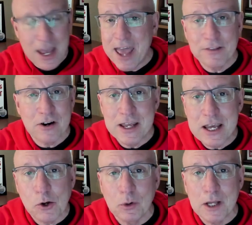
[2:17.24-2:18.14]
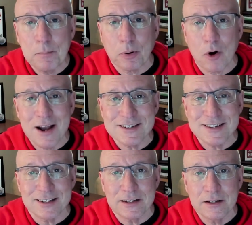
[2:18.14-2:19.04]
and they're equally
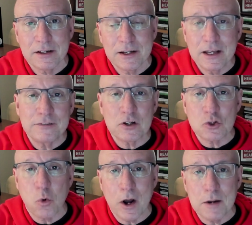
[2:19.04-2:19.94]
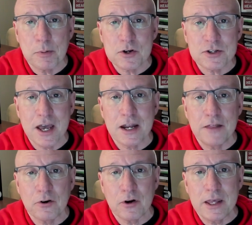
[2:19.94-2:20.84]
present in the 20%
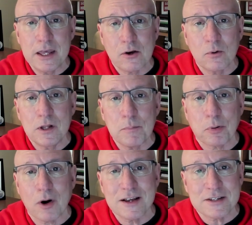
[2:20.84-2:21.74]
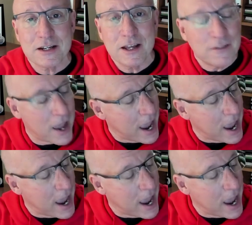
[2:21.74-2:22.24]
and they're equally present in the